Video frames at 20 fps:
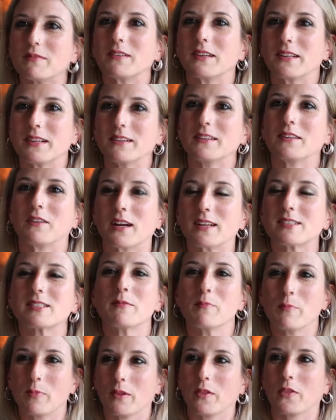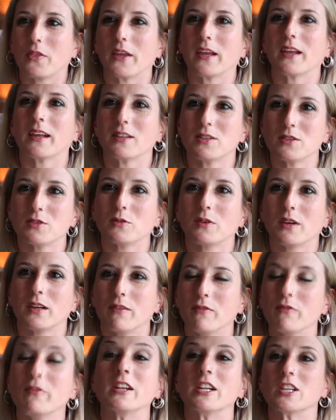a simple thing and do it,
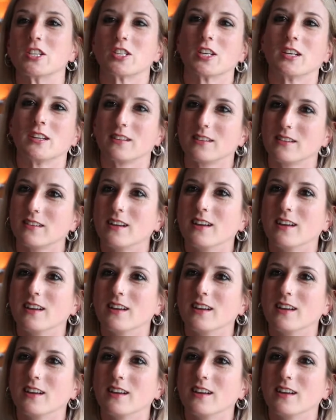finish it.